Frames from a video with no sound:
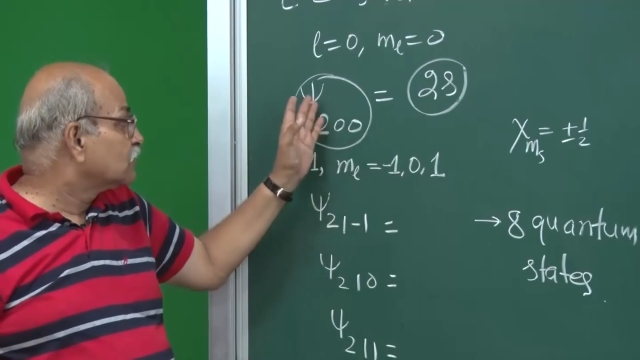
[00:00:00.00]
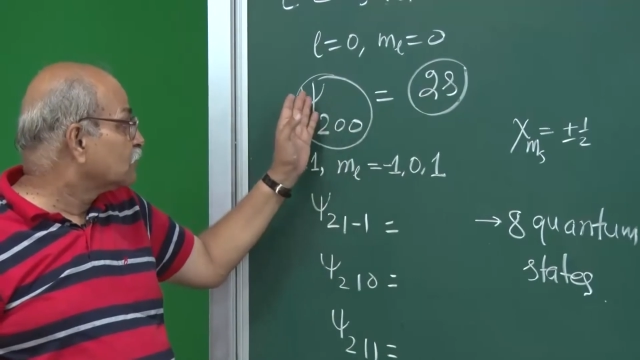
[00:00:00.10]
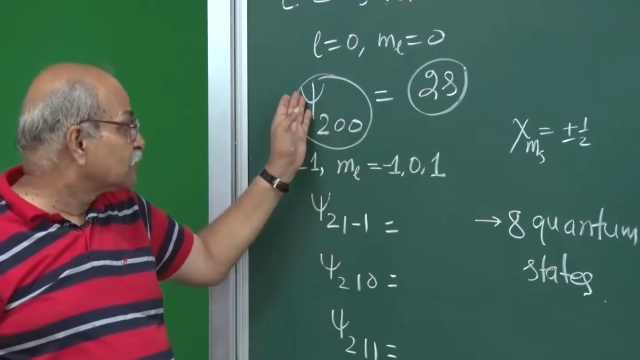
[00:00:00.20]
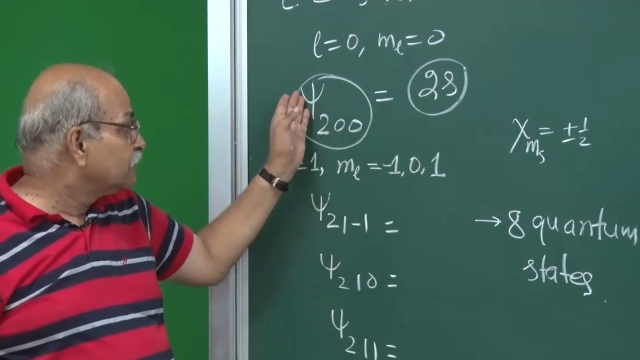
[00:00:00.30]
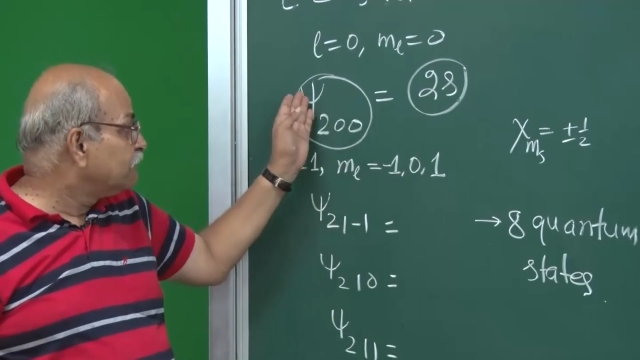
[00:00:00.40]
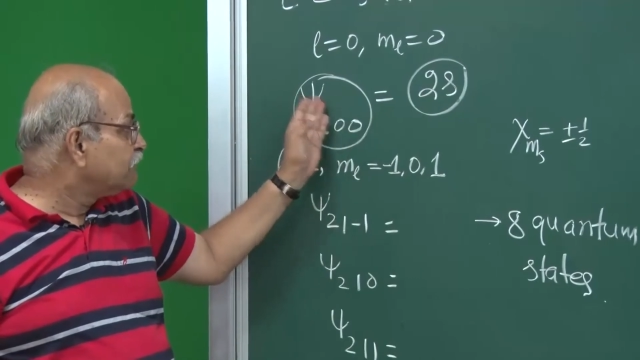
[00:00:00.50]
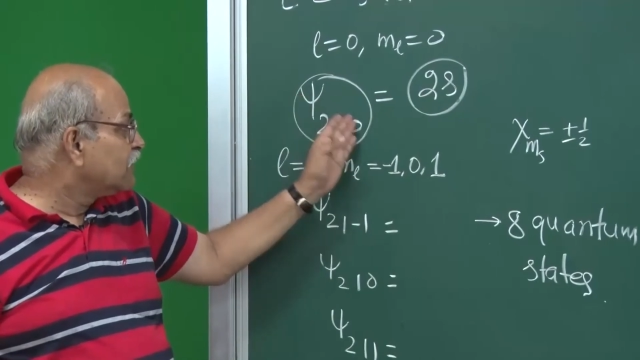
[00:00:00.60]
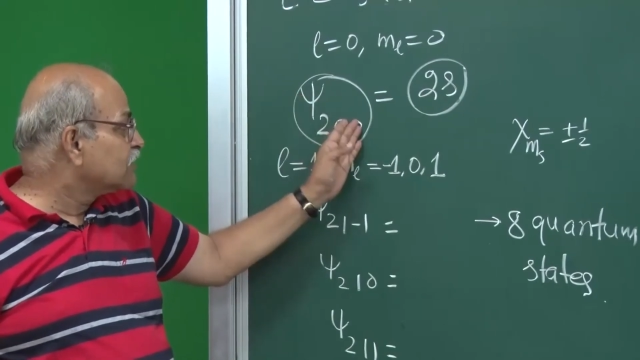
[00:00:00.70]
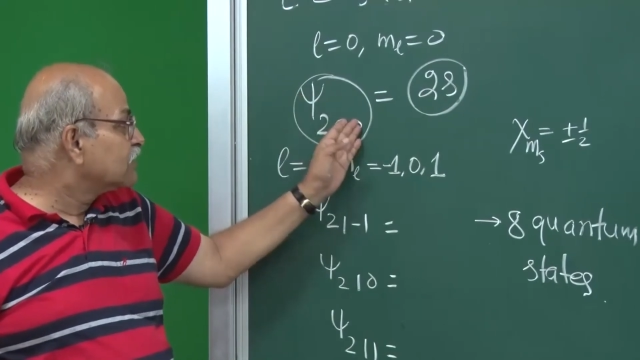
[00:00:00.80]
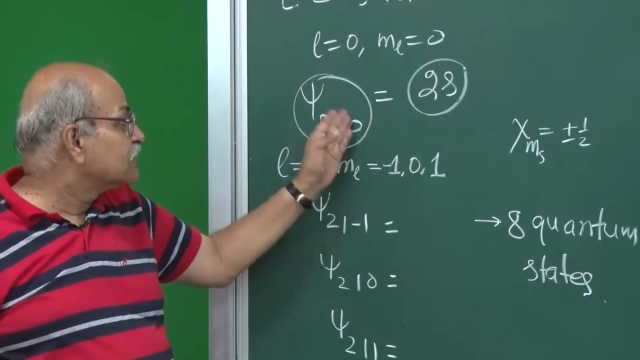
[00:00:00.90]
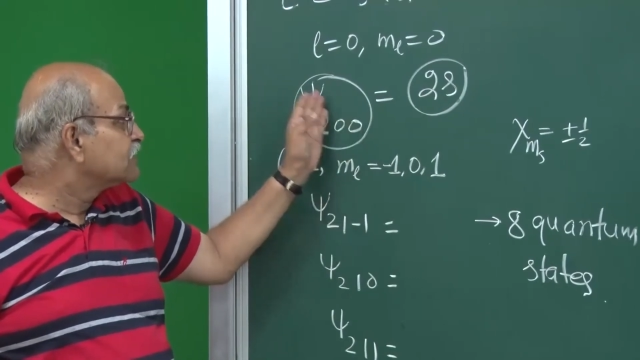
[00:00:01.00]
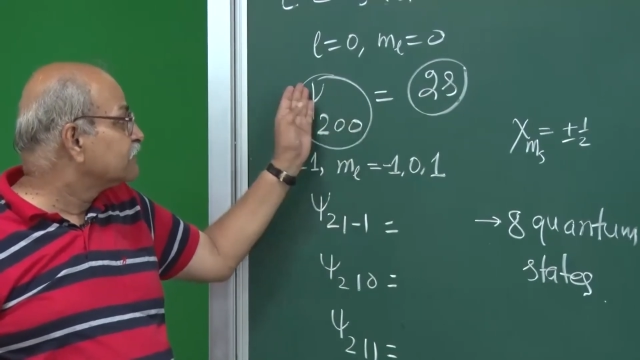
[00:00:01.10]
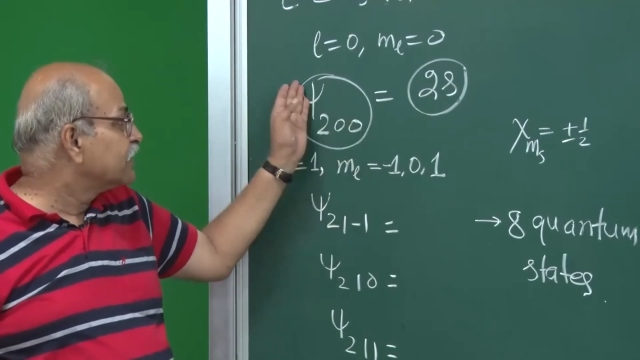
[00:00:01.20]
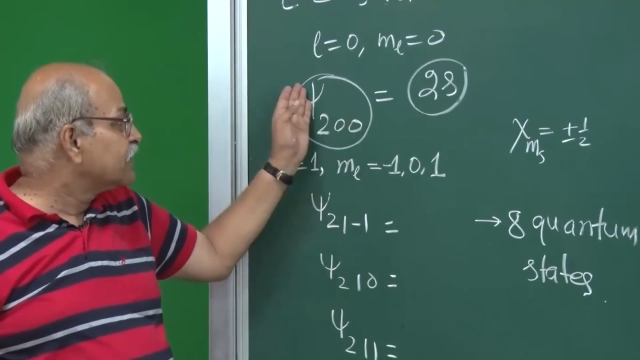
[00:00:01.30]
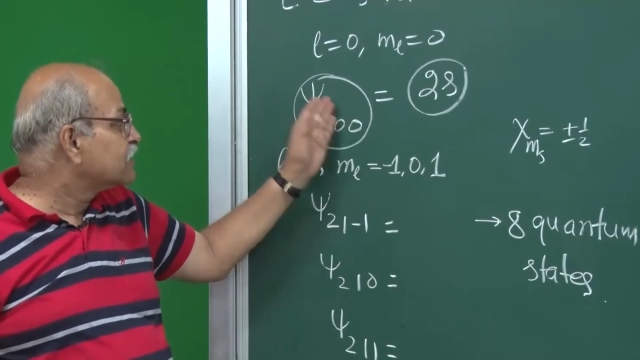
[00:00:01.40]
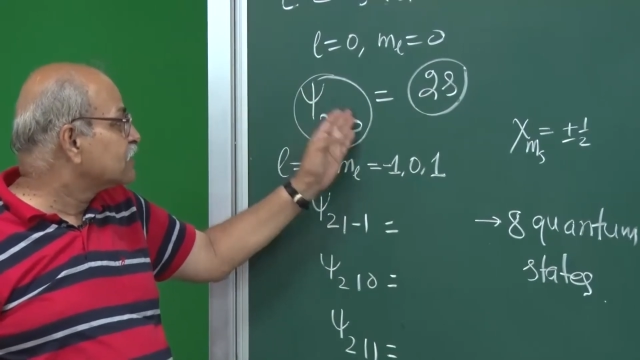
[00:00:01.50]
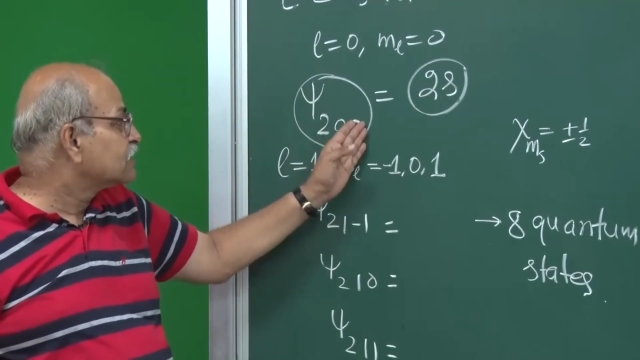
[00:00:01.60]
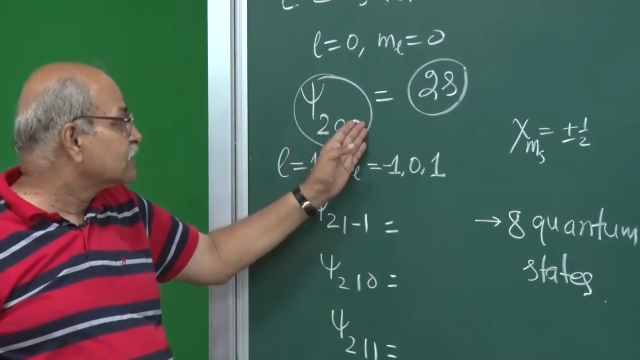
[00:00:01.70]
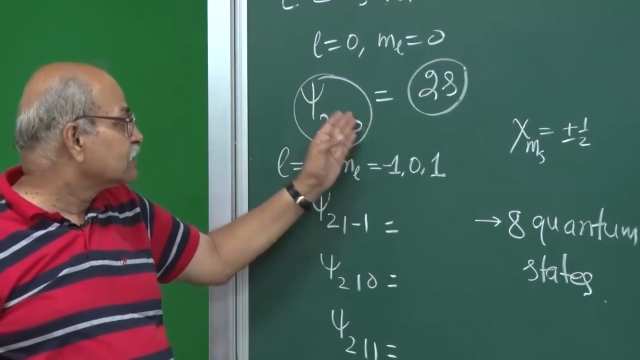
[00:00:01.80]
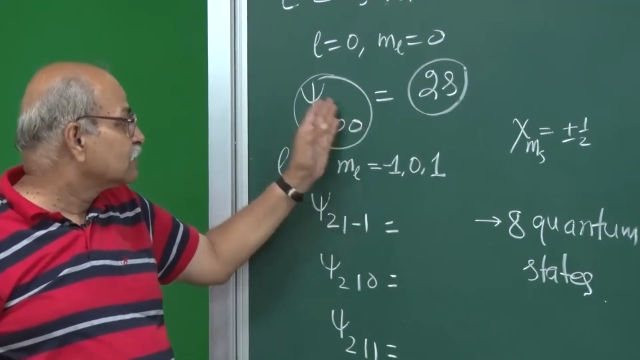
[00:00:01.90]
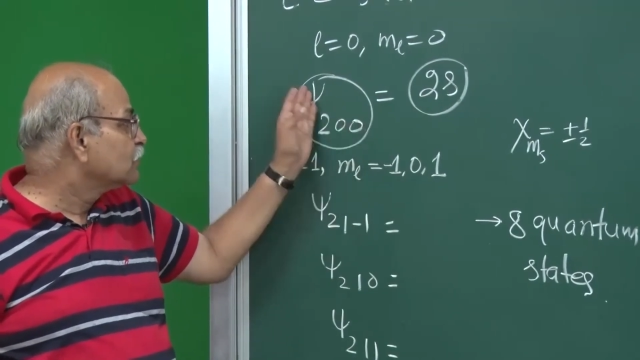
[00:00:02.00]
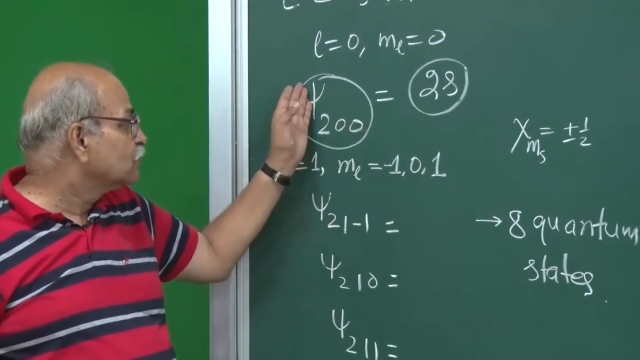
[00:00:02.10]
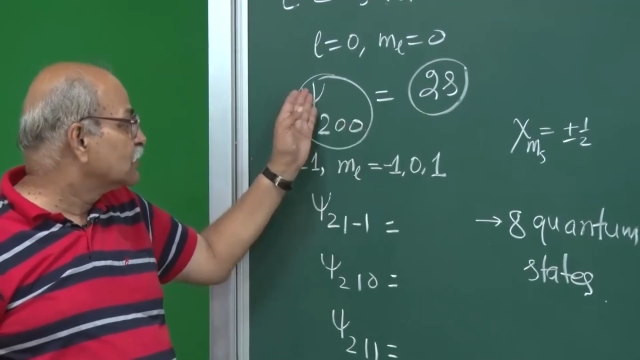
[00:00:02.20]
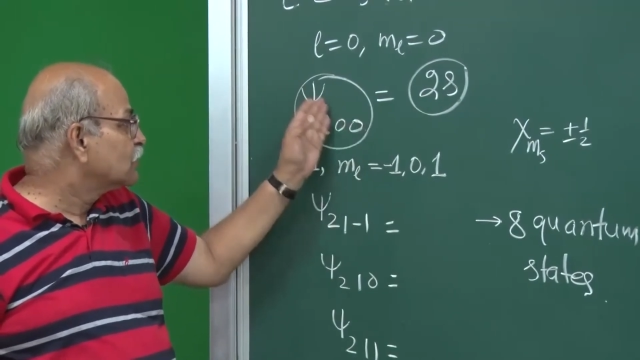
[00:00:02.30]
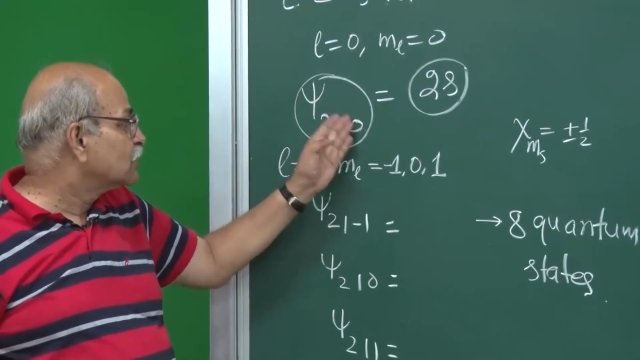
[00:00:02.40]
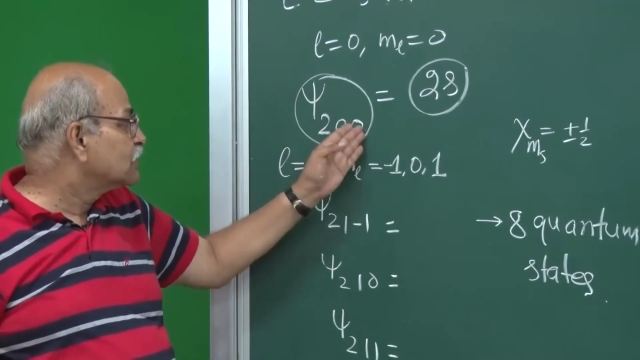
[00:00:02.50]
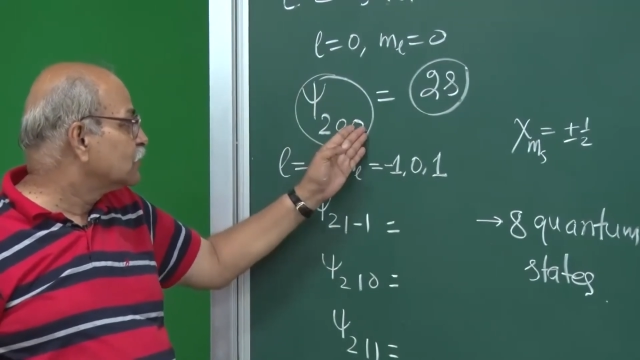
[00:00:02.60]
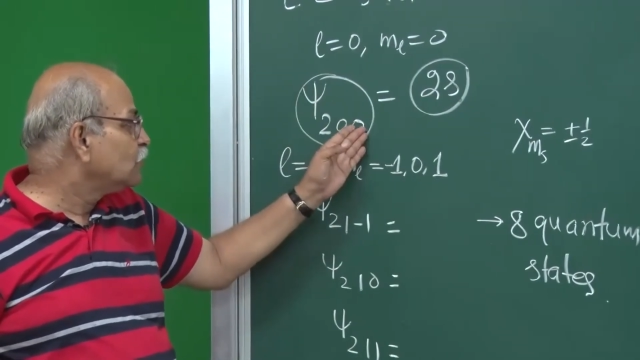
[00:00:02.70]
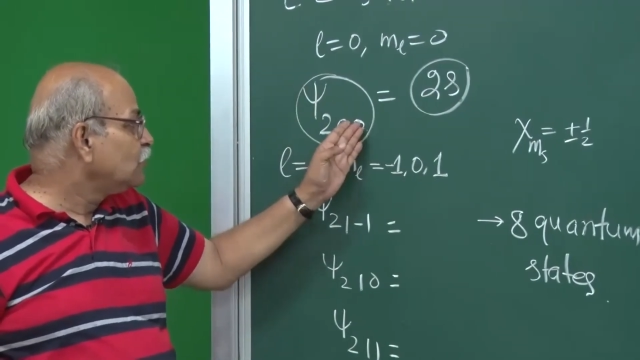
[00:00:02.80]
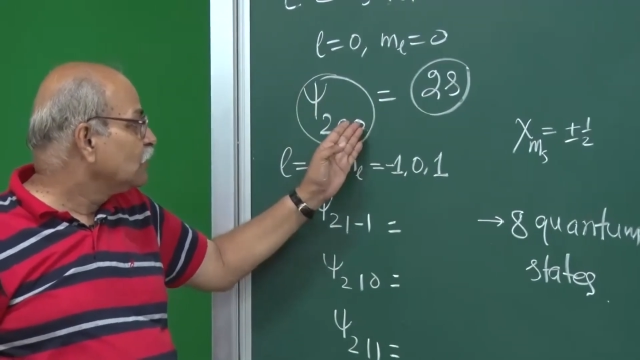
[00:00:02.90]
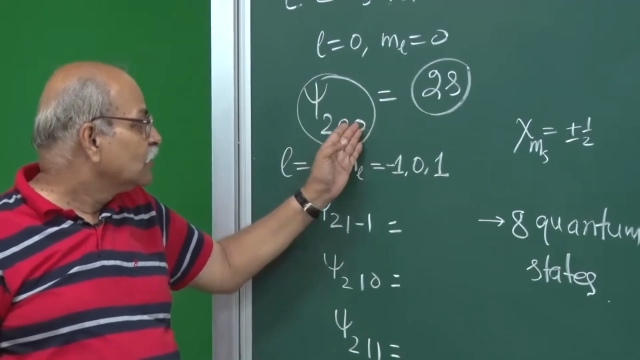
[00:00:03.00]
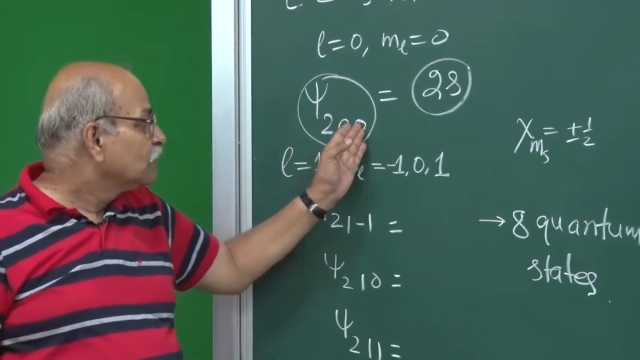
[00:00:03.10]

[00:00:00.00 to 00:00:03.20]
your wave function is fixed 2, 0, 0,